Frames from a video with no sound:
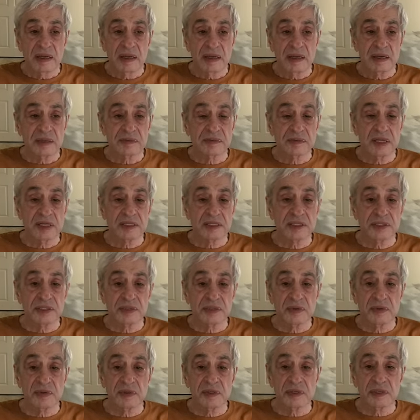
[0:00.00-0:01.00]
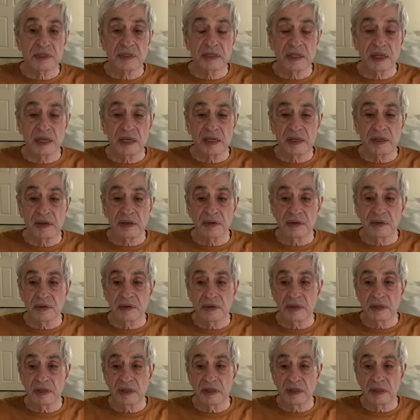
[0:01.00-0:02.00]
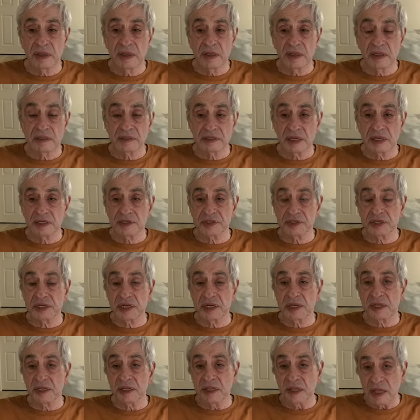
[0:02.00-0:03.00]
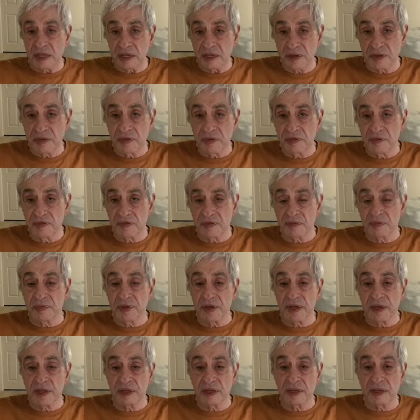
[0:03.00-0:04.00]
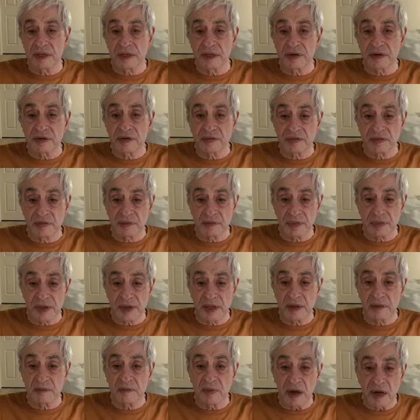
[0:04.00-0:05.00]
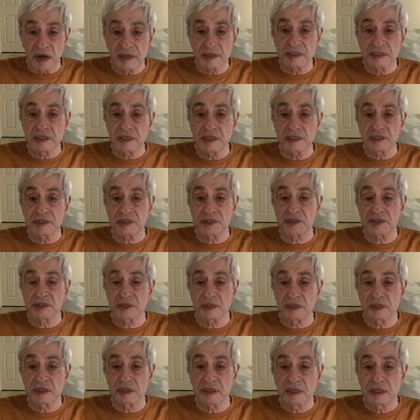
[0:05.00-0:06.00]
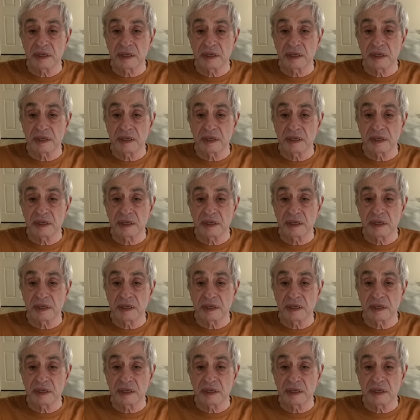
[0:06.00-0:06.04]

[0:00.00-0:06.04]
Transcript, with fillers: God bless you all. Thank you. As I say, thank you for being here, for being my teacher,